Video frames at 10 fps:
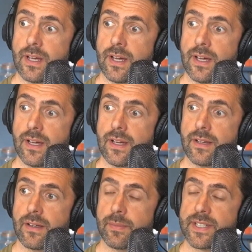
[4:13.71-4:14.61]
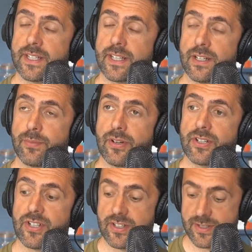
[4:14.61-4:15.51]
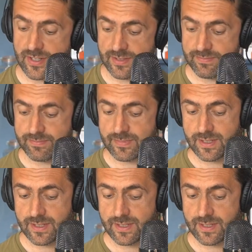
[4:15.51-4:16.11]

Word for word: uh, a particular approach I suppose I